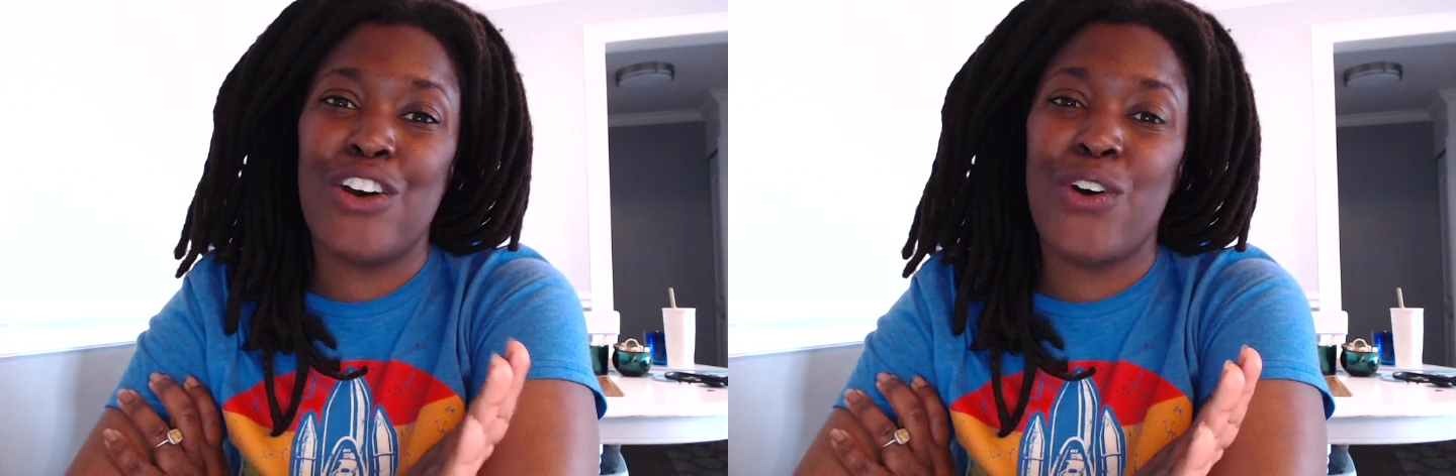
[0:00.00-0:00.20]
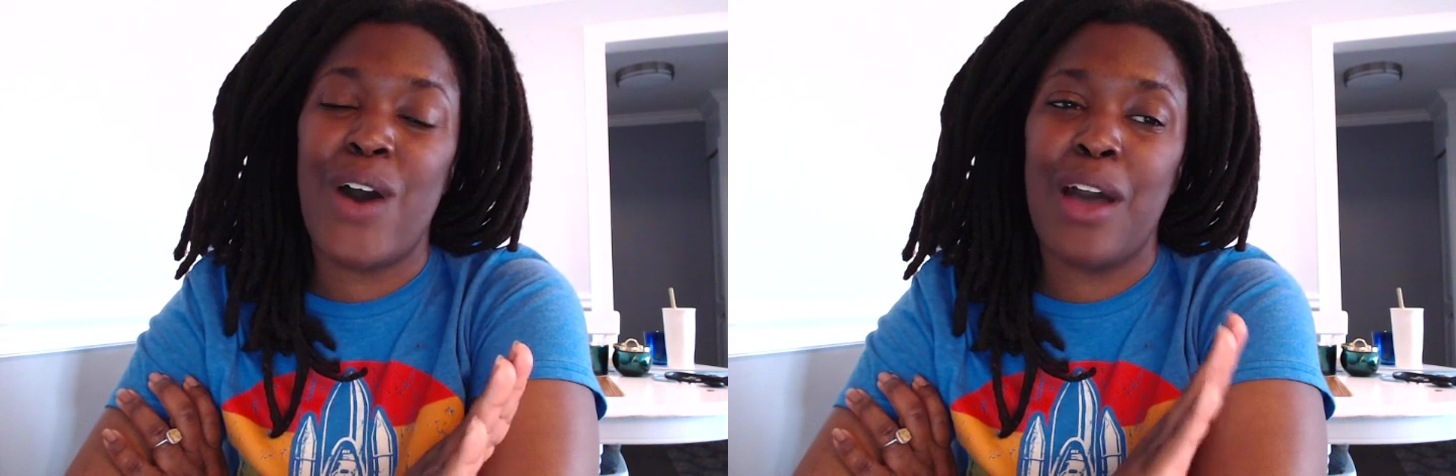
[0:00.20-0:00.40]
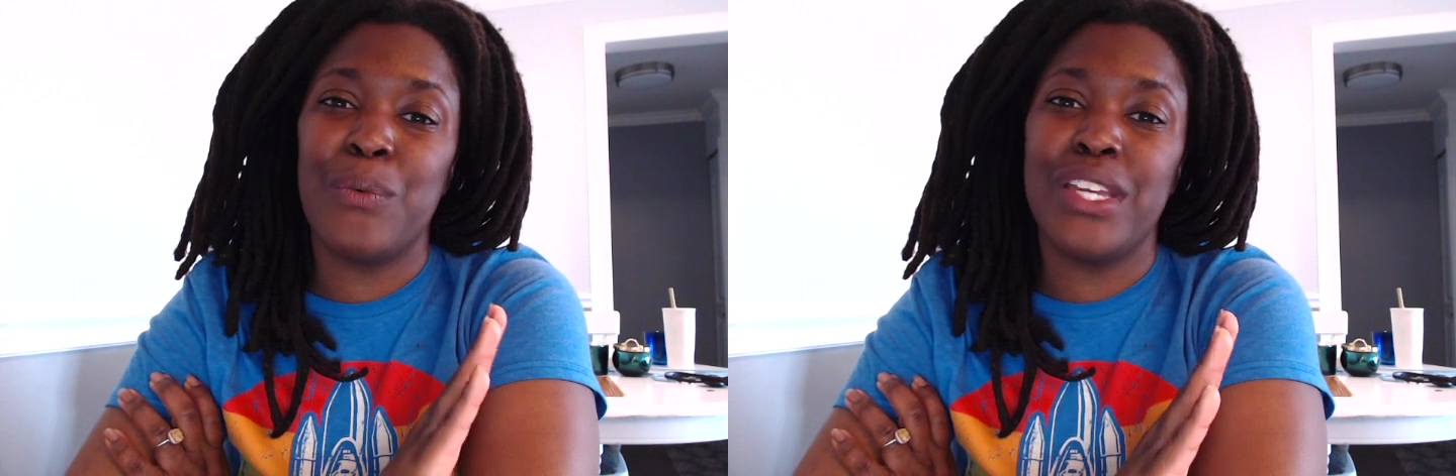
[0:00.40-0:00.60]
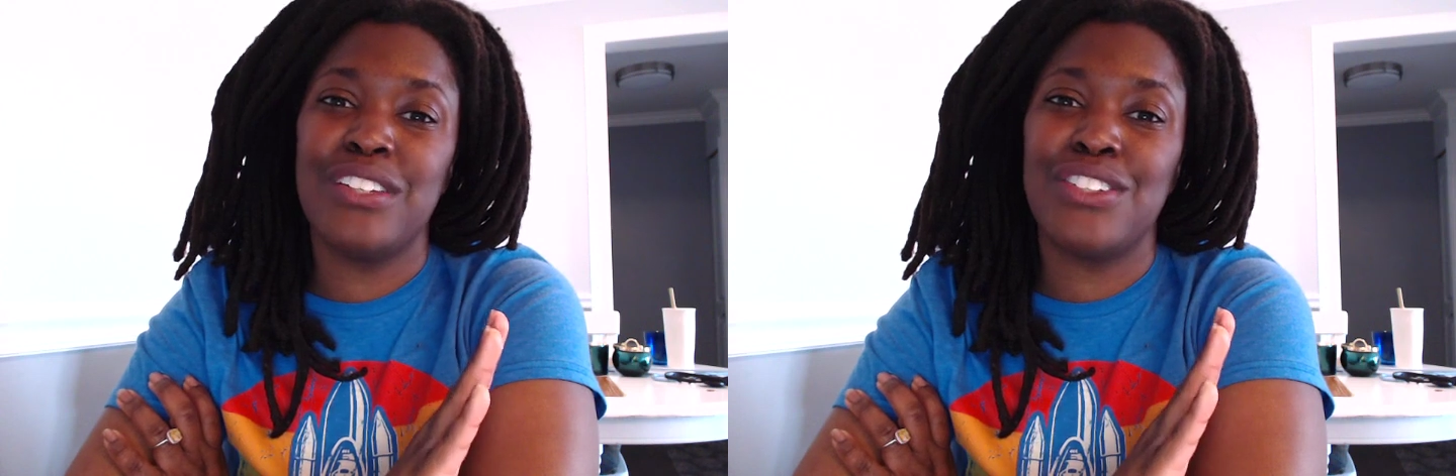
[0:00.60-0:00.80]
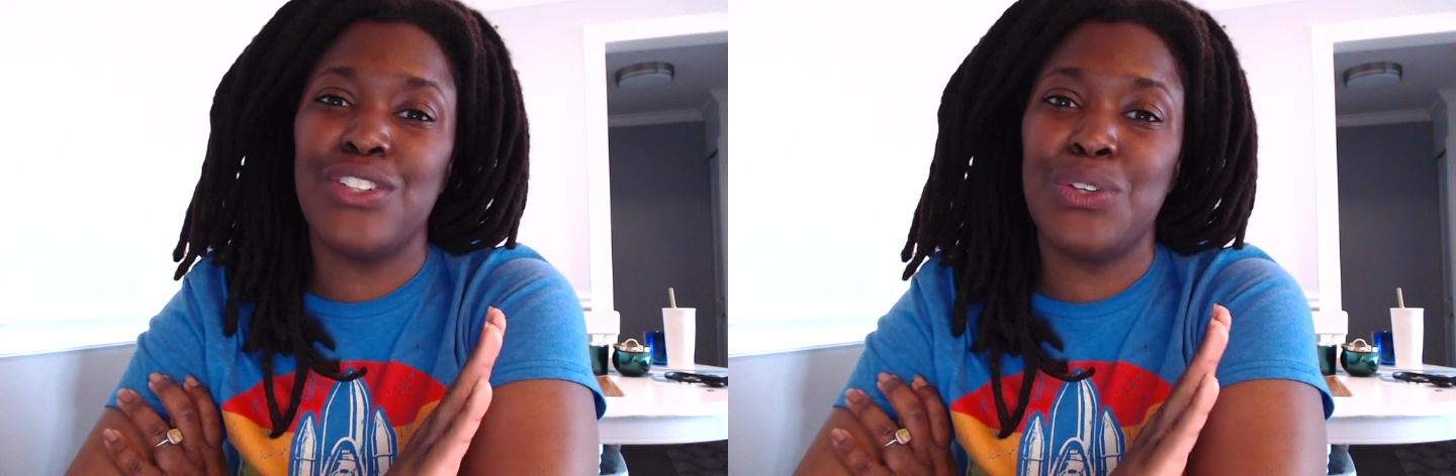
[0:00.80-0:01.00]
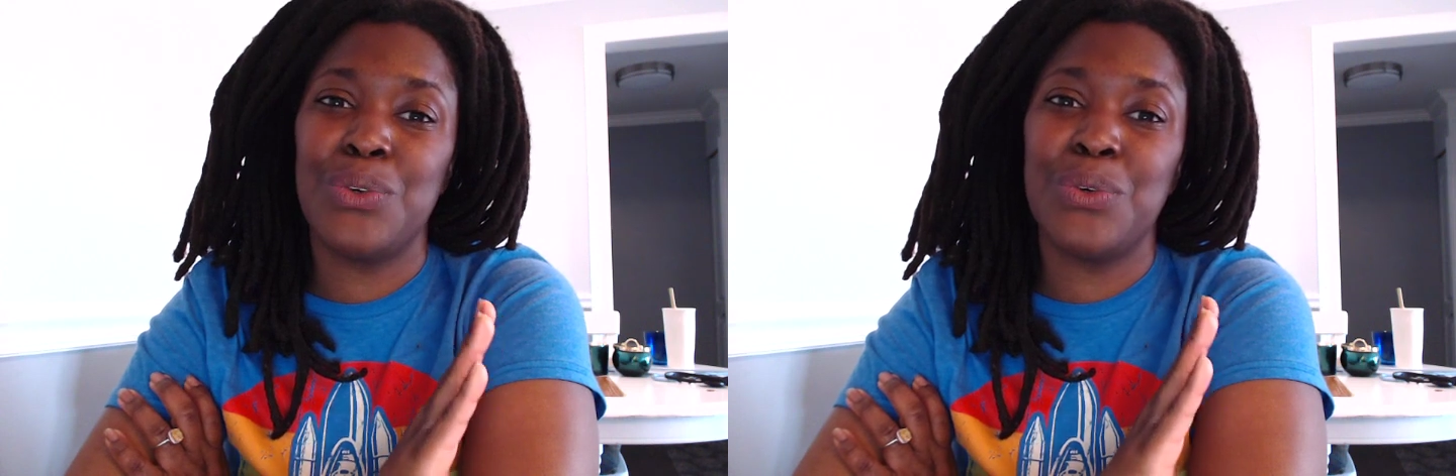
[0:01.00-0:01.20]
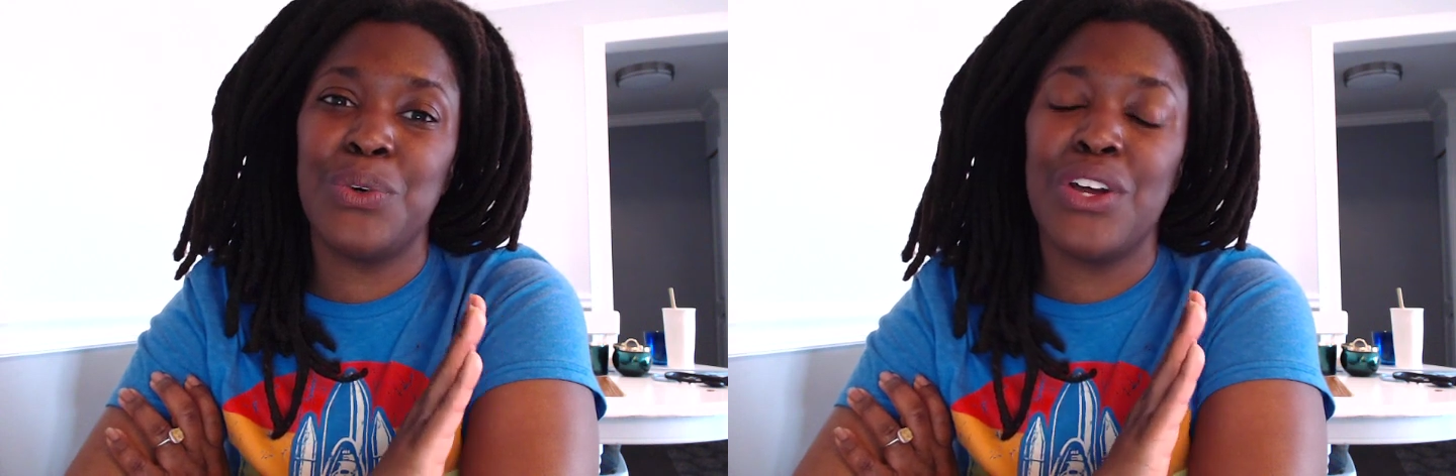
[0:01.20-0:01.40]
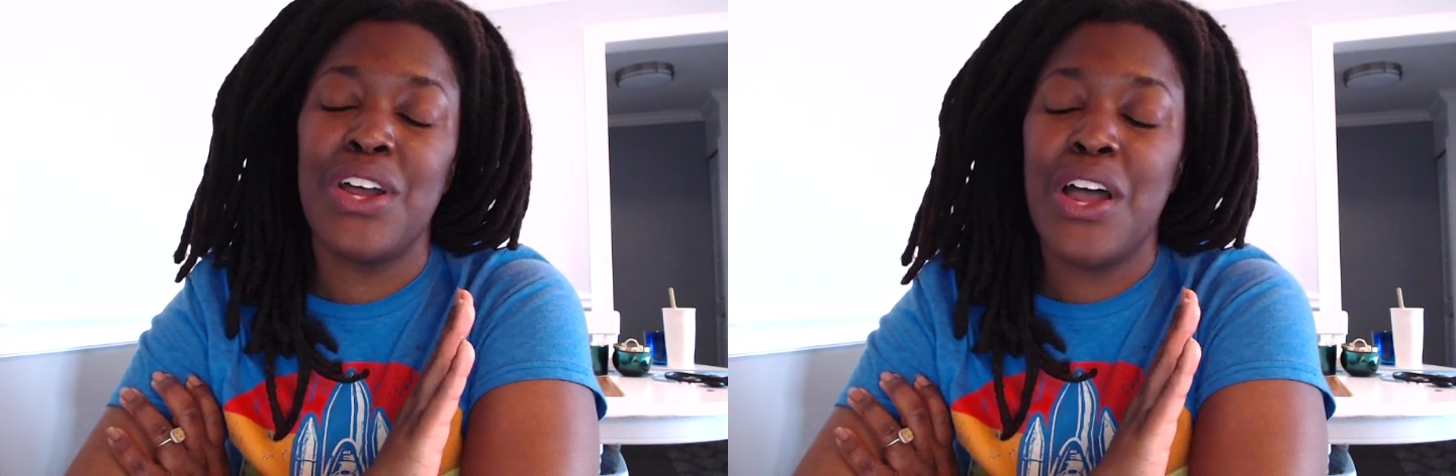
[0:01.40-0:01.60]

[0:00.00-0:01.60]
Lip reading: know, I went to